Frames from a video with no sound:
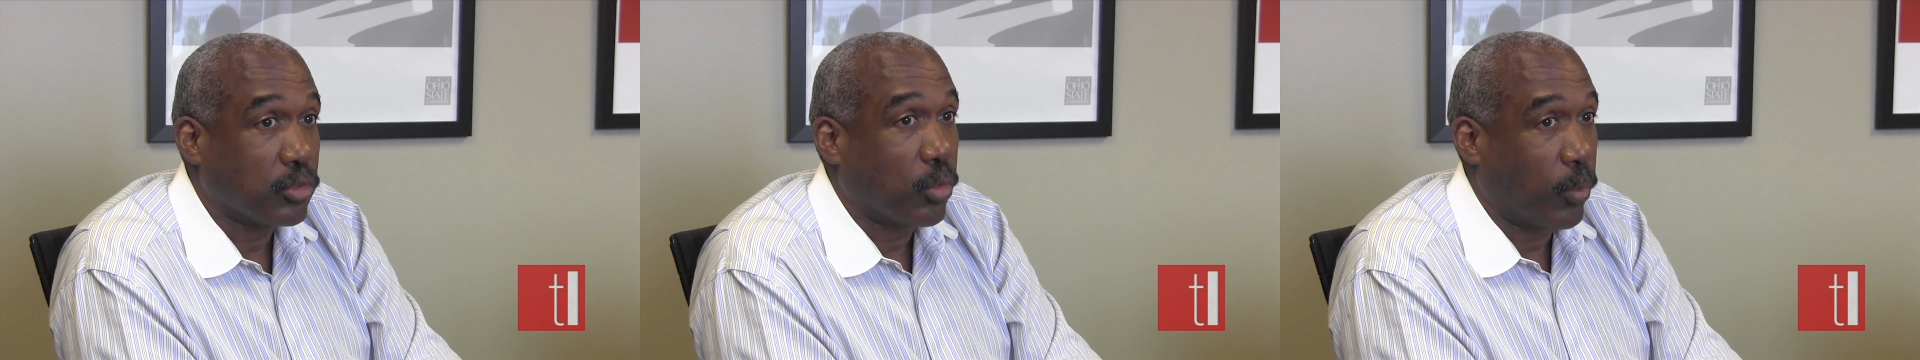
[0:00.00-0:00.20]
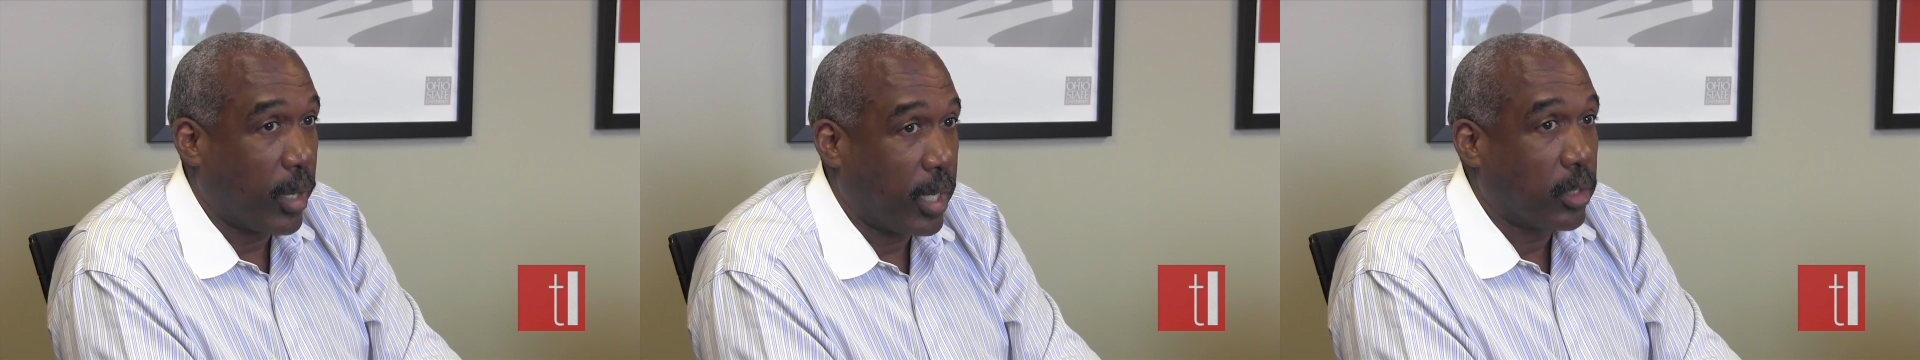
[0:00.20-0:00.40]
It's
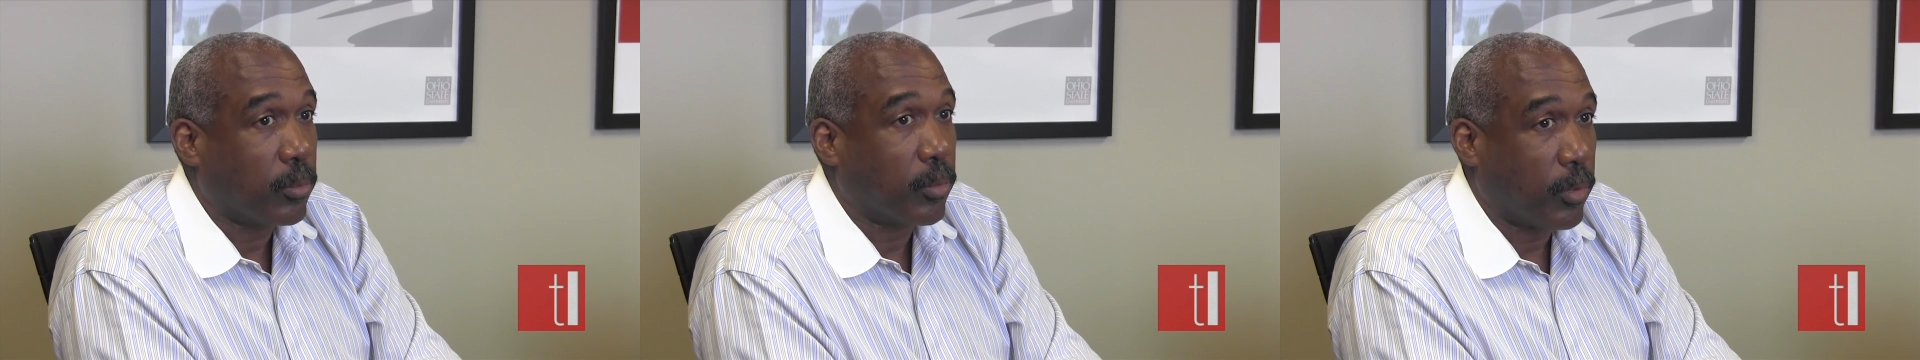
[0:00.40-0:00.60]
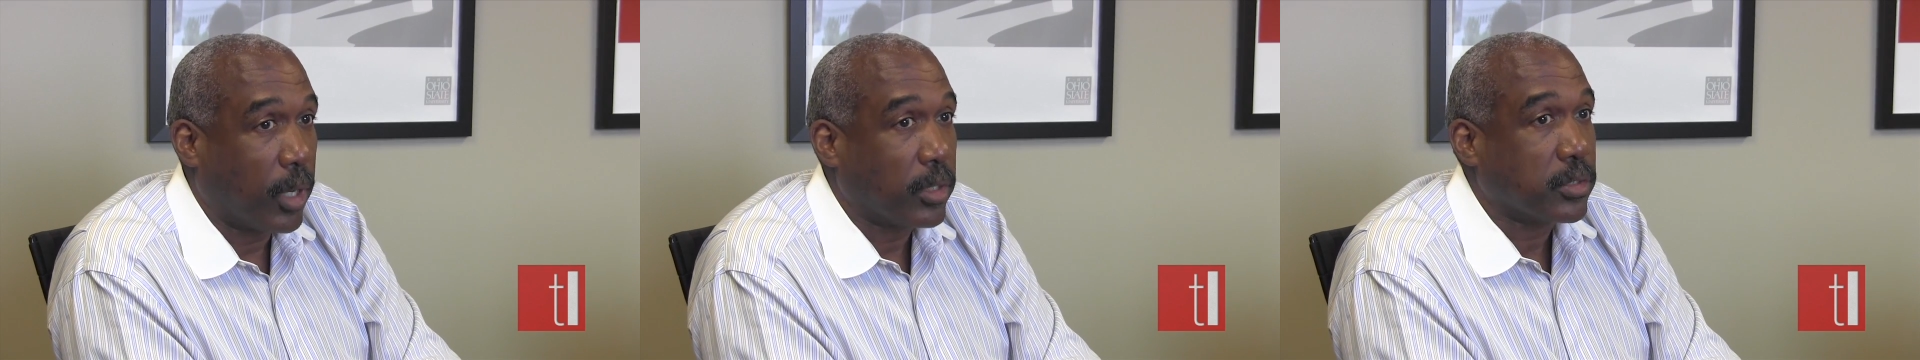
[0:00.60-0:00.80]
a random
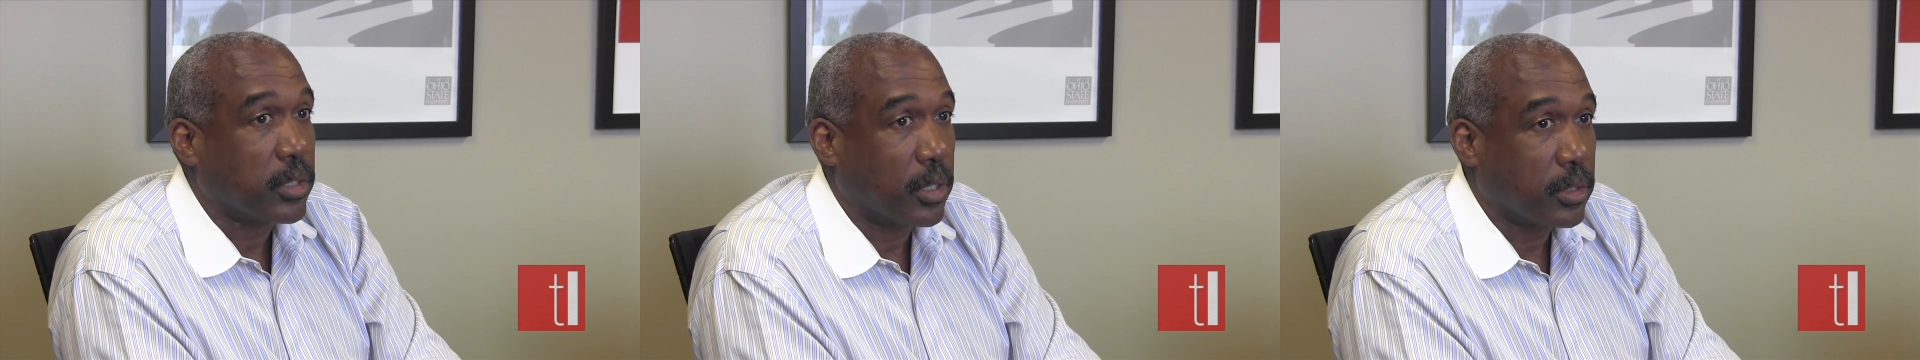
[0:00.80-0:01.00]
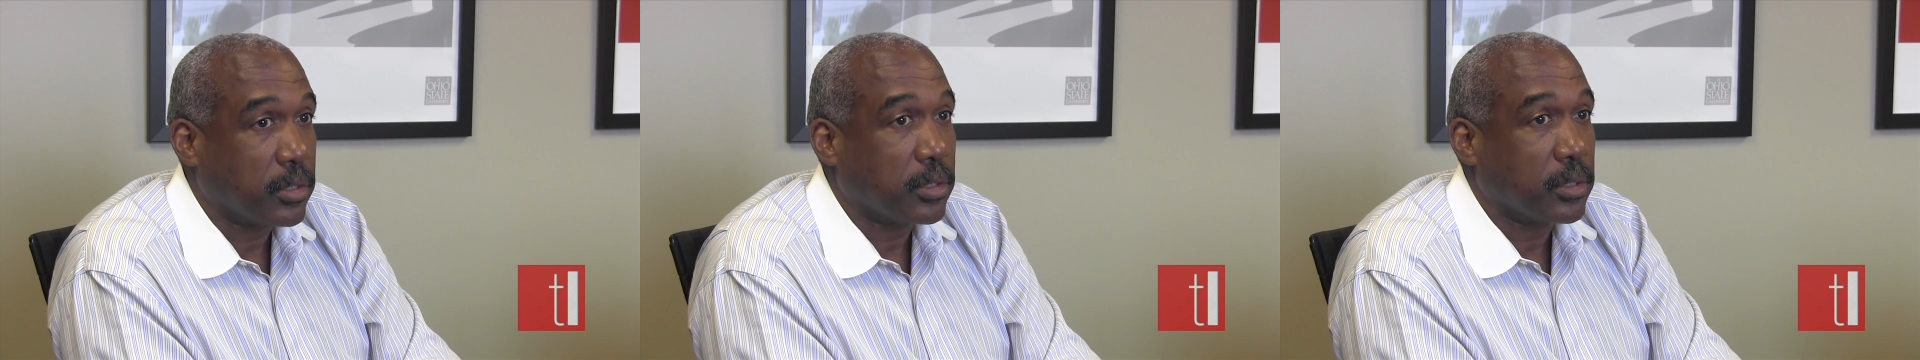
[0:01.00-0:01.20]

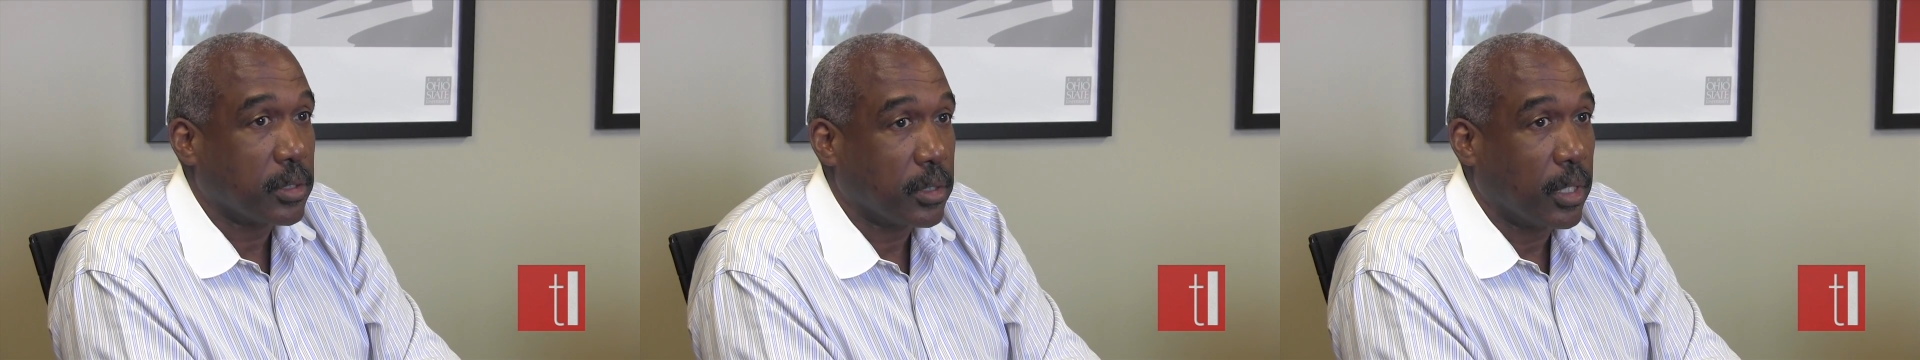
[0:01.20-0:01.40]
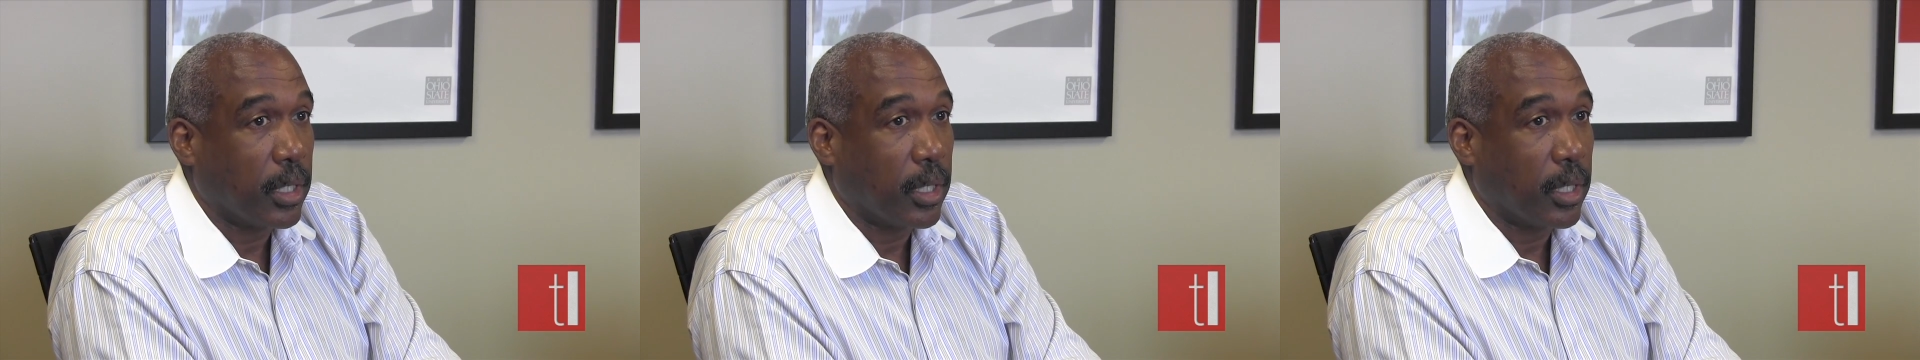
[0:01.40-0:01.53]
process. Yeah,